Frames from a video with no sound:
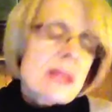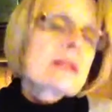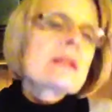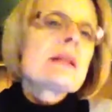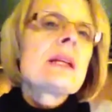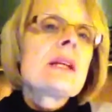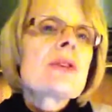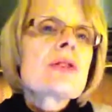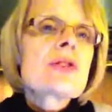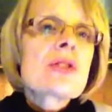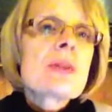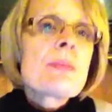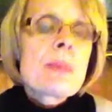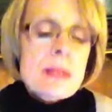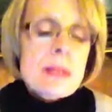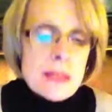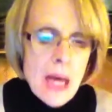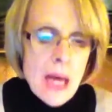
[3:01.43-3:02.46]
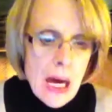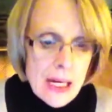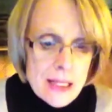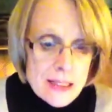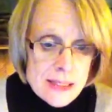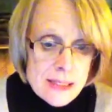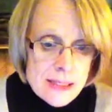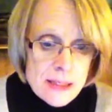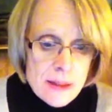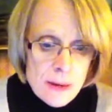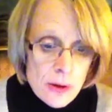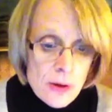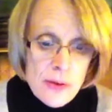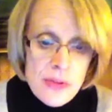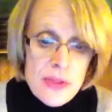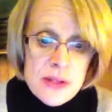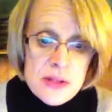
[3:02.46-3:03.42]
Leadership is Us,
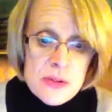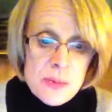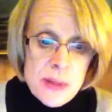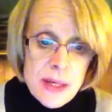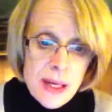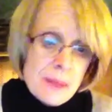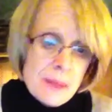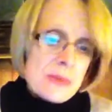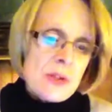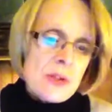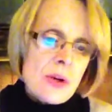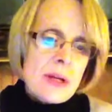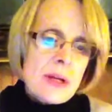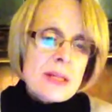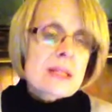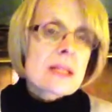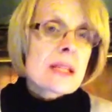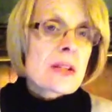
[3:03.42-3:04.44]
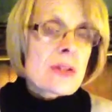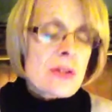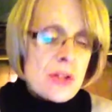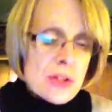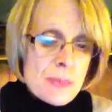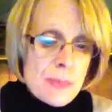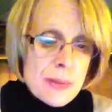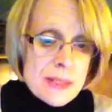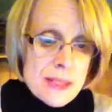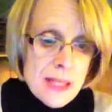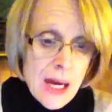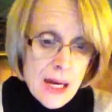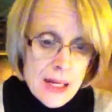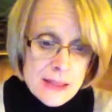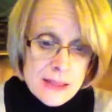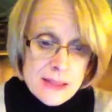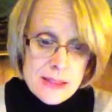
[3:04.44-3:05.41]
or this week, I'm sorry, is Leadership is
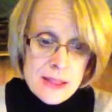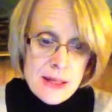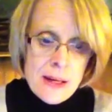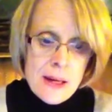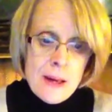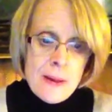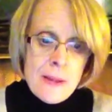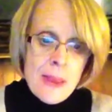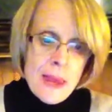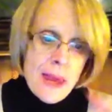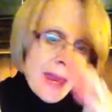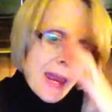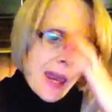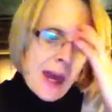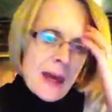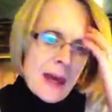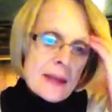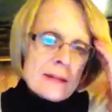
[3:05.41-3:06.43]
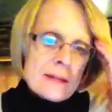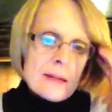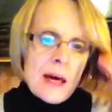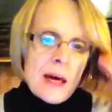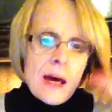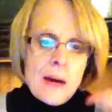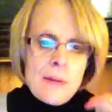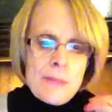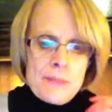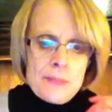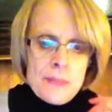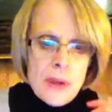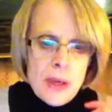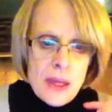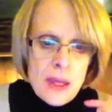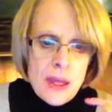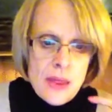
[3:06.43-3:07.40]
Us. And
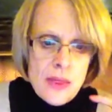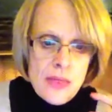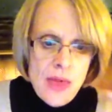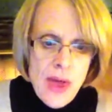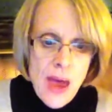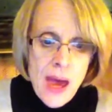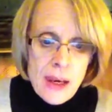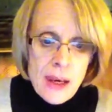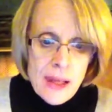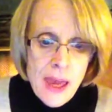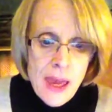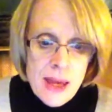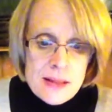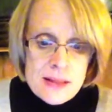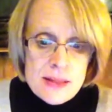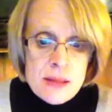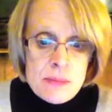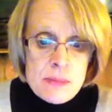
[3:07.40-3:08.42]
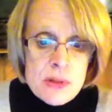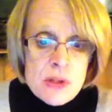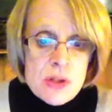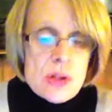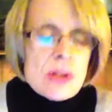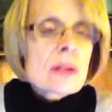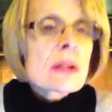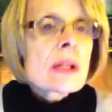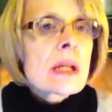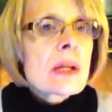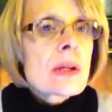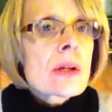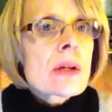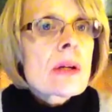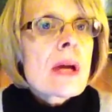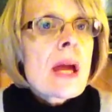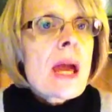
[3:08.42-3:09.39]
that has the missional
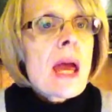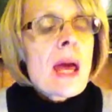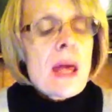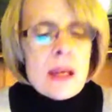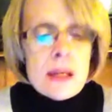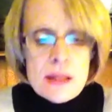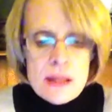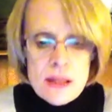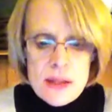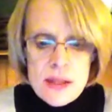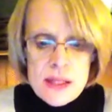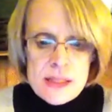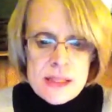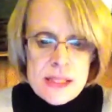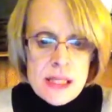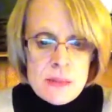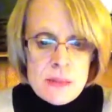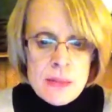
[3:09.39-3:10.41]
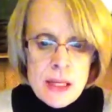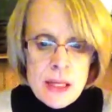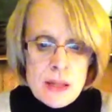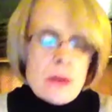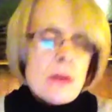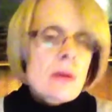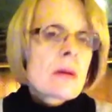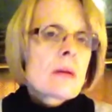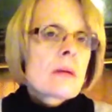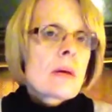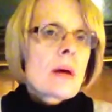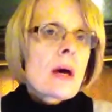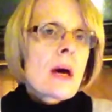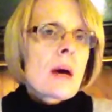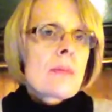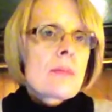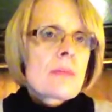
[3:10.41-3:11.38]
leader and the teaming,
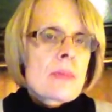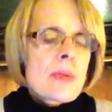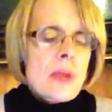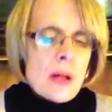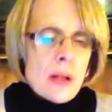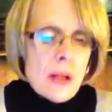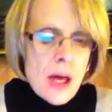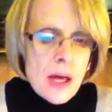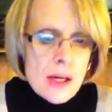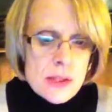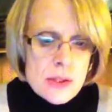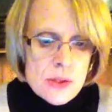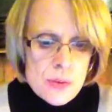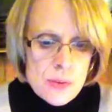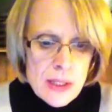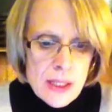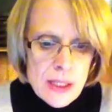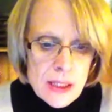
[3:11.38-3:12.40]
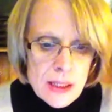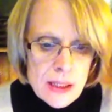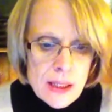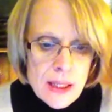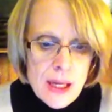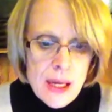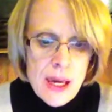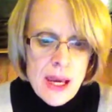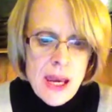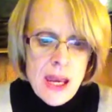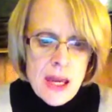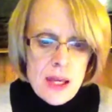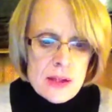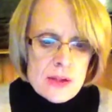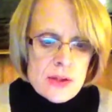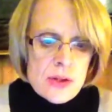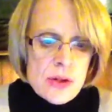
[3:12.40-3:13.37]
the Claudius reading,
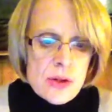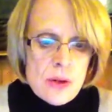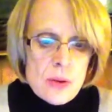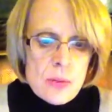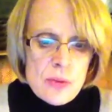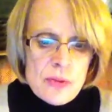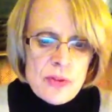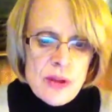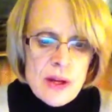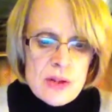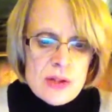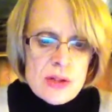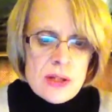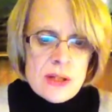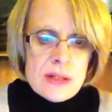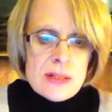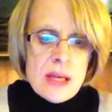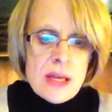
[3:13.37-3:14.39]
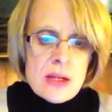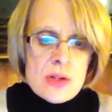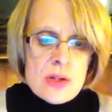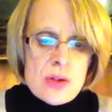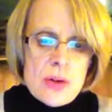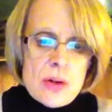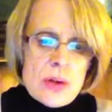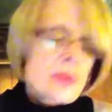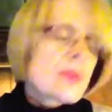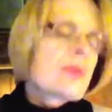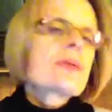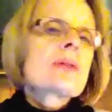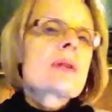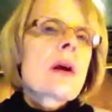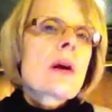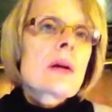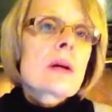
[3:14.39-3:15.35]
and your reflection is on a short
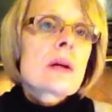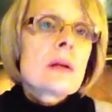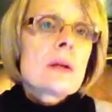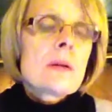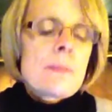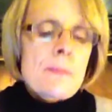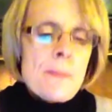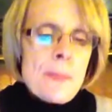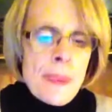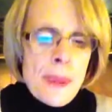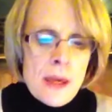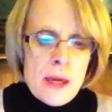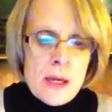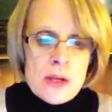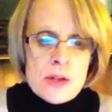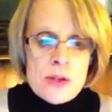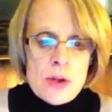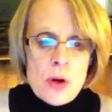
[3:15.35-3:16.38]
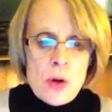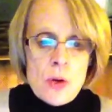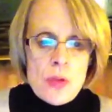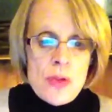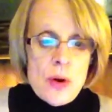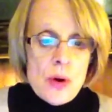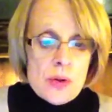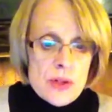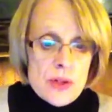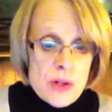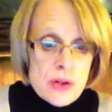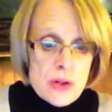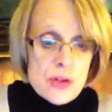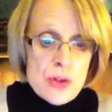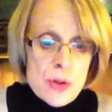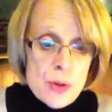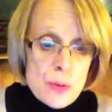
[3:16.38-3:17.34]
news article. So those are
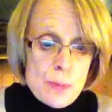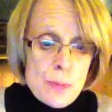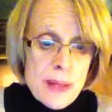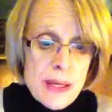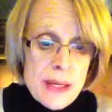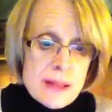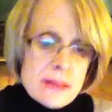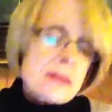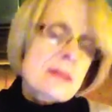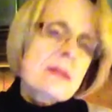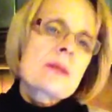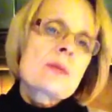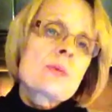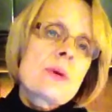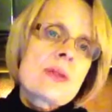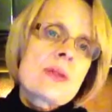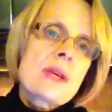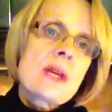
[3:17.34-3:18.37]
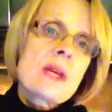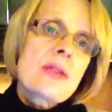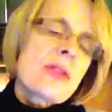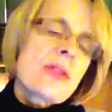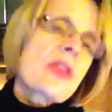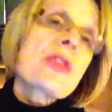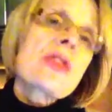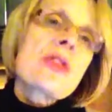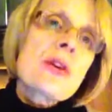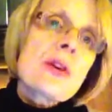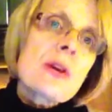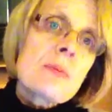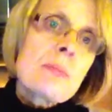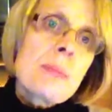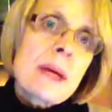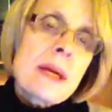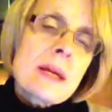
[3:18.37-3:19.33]
2 pieces with it. The
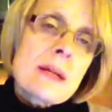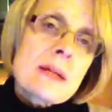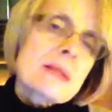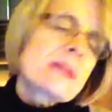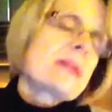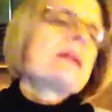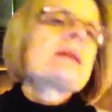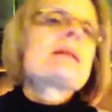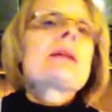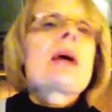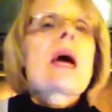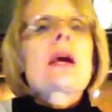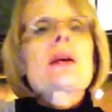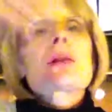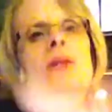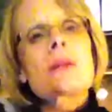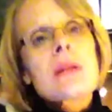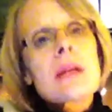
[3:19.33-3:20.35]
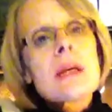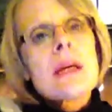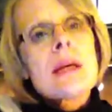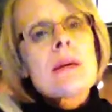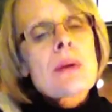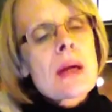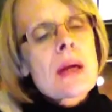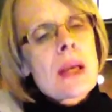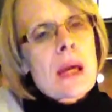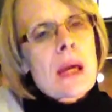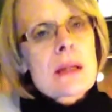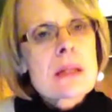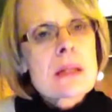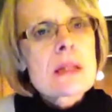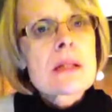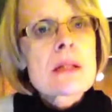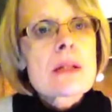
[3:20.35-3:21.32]
third piece is actually
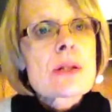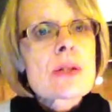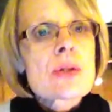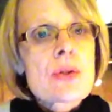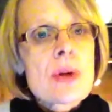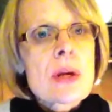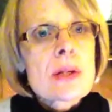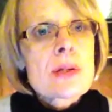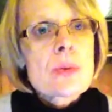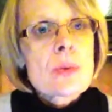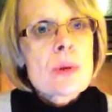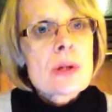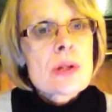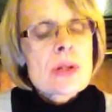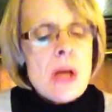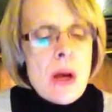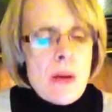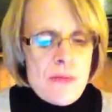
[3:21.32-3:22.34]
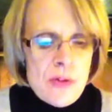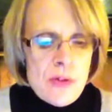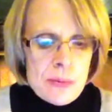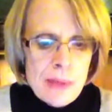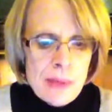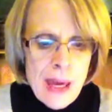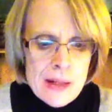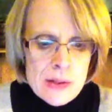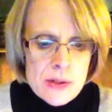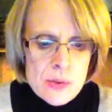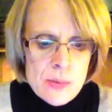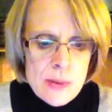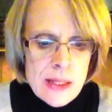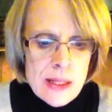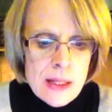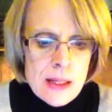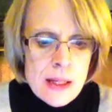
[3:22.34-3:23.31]
connecting to the Strengths Workshop from last
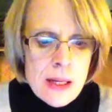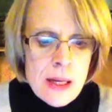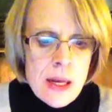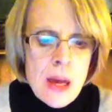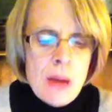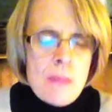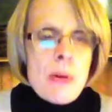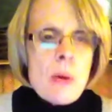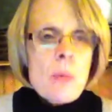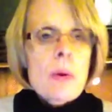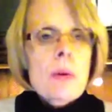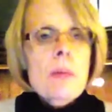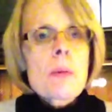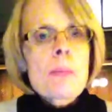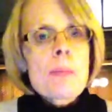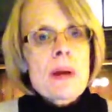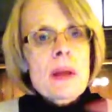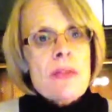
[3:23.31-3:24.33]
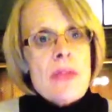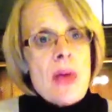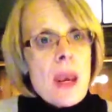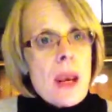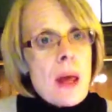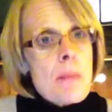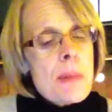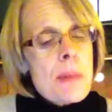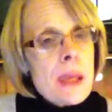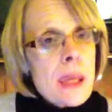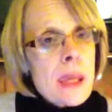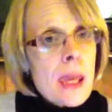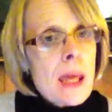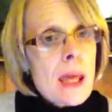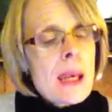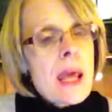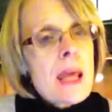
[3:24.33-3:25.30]
week, but we will pick that up
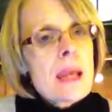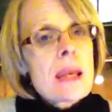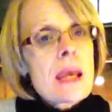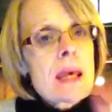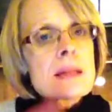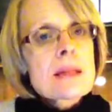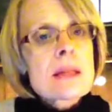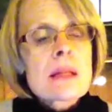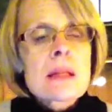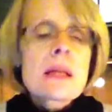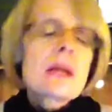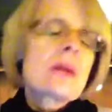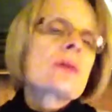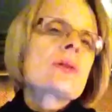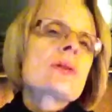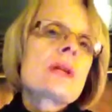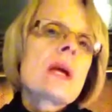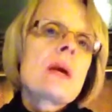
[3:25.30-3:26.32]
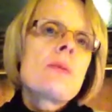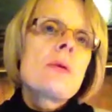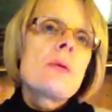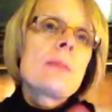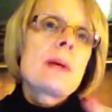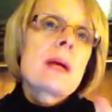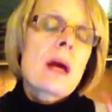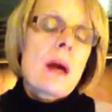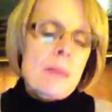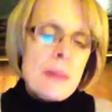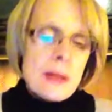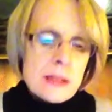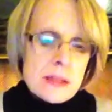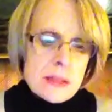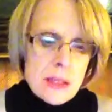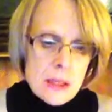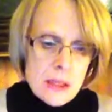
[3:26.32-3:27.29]
again, and Nancy Lee Gaucher will be
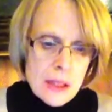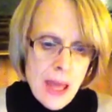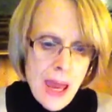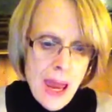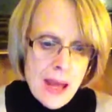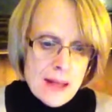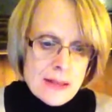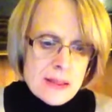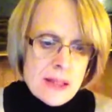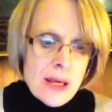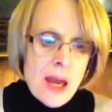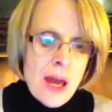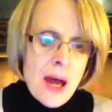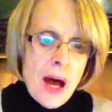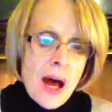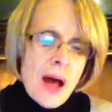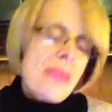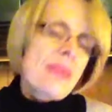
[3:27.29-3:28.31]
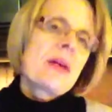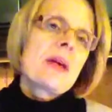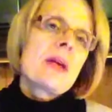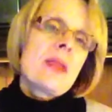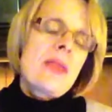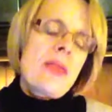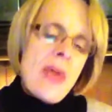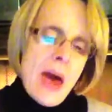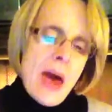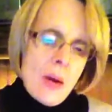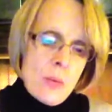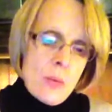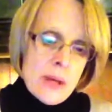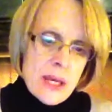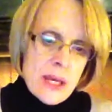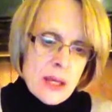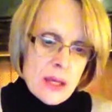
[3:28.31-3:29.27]
coming to class on that
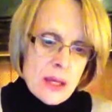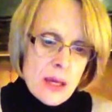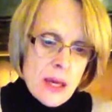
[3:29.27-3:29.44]
week,